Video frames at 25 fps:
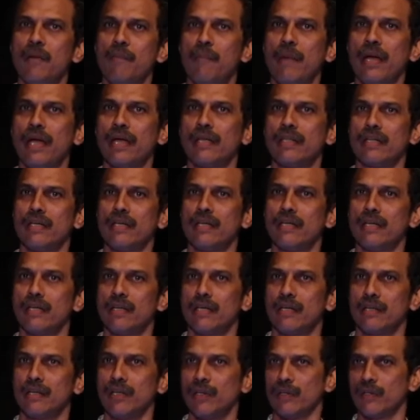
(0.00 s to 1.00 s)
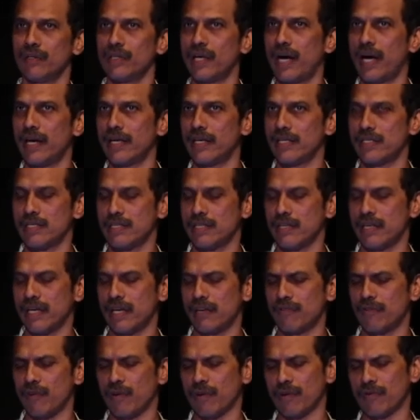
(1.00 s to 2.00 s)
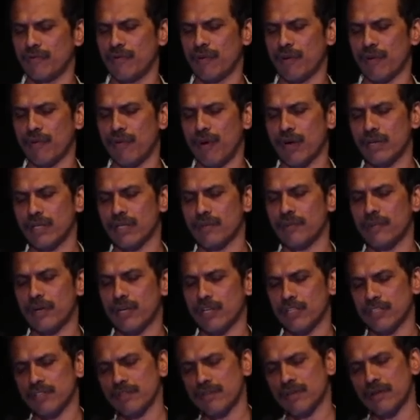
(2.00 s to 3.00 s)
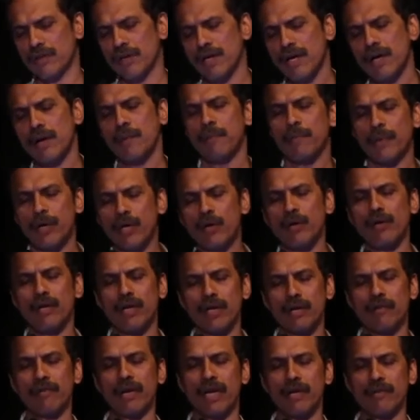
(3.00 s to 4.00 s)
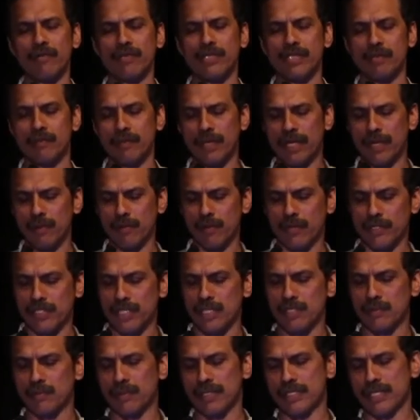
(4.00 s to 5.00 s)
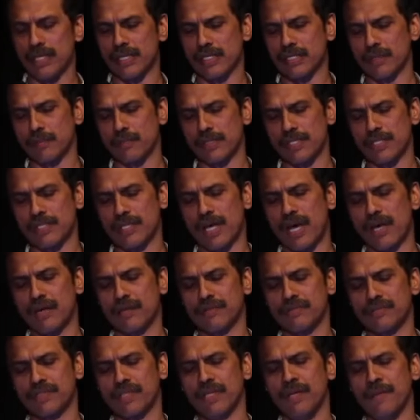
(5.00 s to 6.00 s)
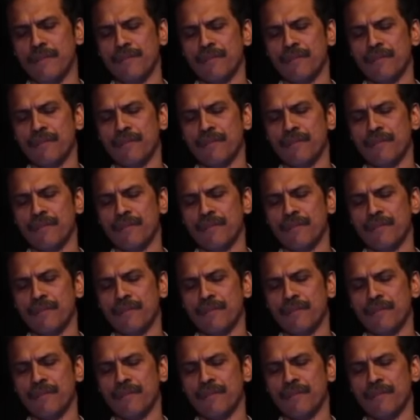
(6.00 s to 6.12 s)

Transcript: paying the, you know, the highest rate for, for water because of the peculiar way in which the BWSSB sets up its tariffs.